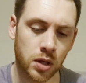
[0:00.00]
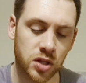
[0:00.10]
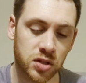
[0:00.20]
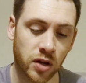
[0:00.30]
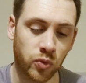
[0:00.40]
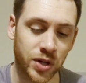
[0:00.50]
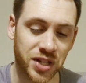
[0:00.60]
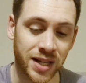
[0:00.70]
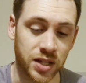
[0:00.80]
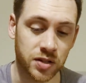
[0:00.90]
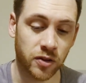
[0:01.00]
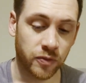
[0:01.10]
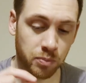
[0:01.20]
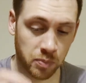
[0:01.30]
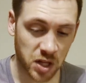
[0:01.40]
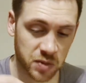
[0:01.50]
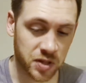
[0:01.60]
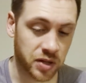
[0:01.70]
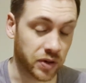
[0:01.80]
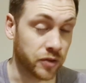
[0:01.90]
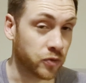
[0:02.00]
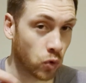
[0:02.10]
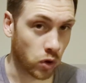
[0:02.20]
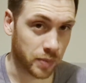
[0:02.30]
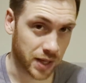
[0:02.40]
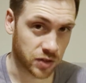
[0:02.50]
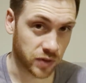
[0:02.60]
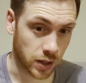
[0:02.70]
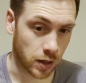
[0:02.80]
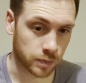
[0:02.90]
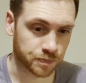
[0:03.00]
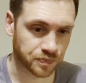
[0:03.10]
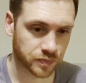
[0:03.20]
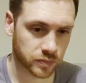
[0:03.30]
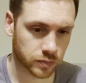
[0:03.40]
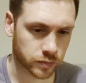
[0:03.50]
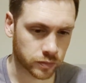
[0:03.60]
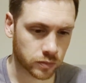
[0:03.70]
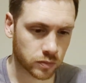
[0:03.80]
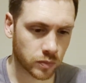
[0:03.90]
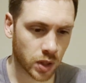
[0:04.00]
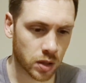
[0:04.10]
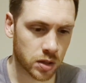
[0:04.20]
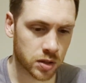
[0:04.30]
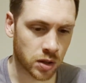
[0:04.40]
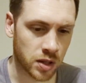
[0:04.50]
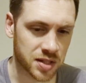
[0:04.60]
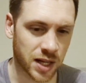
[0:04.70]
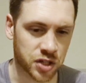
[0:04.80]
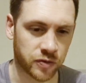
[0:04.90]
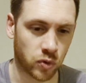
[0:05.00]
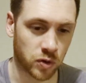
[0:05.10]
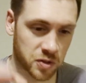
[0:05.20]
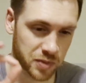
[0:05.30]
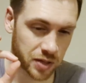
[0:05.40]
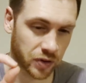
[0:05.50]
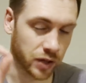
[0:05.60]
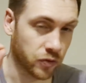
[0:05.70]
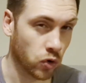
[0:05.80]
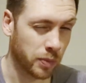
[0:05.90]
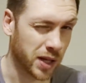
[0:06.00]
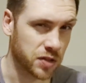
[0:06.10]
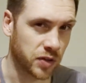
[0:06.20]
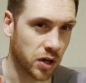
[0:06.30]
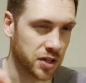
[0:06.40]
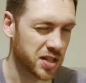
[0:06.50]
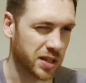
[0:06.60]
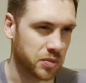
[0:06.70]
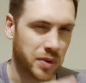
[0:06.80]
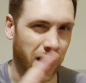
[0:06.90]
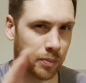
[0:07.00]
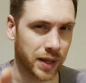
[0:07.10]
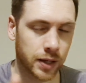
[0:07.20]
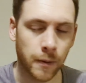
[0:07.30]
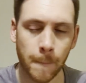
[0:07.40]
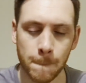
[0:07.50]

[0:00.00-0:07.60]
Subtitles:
stuff which is specifically for the PSVR. So the selection for specifically for the PSVR doesn't seem to be that big,